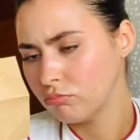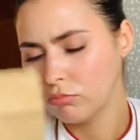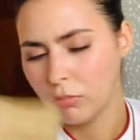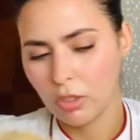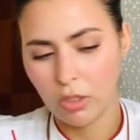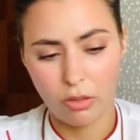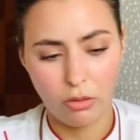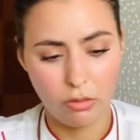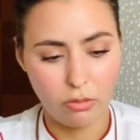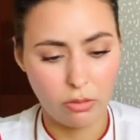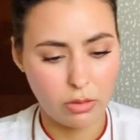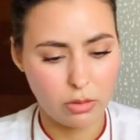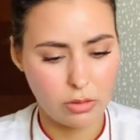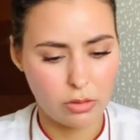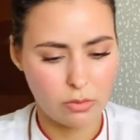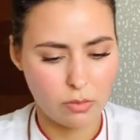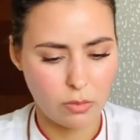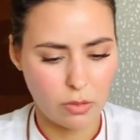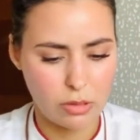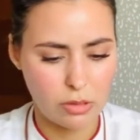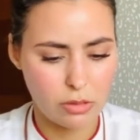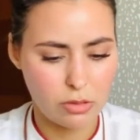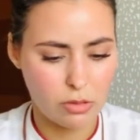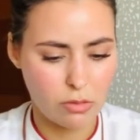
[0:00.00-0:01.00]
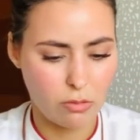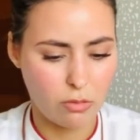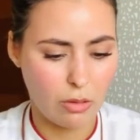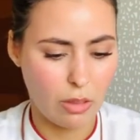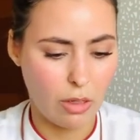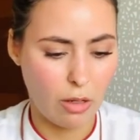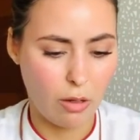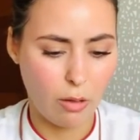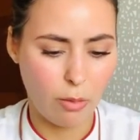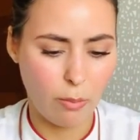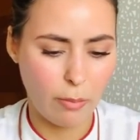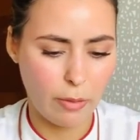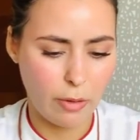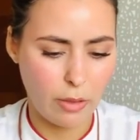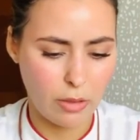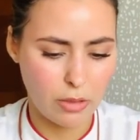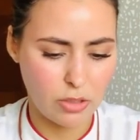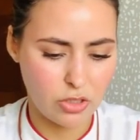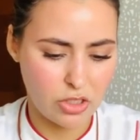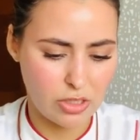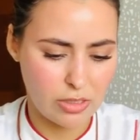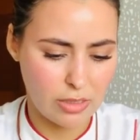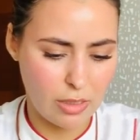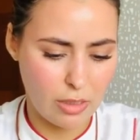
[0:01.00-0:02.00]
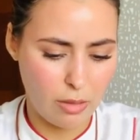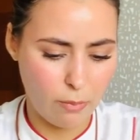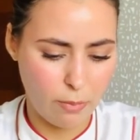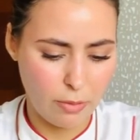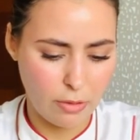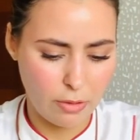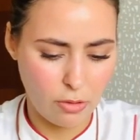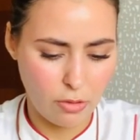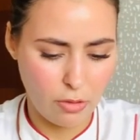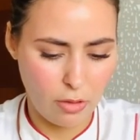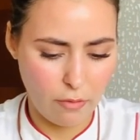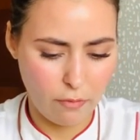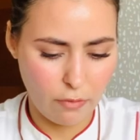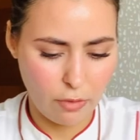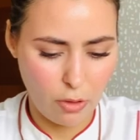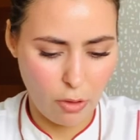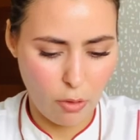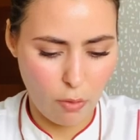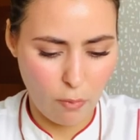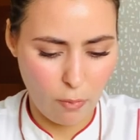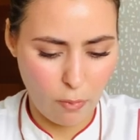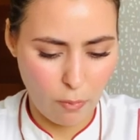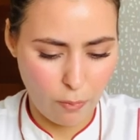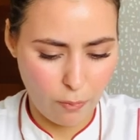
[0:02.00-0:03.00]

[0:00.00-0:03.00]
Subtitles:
I know this one is doing hair, but I just keep it, you never know.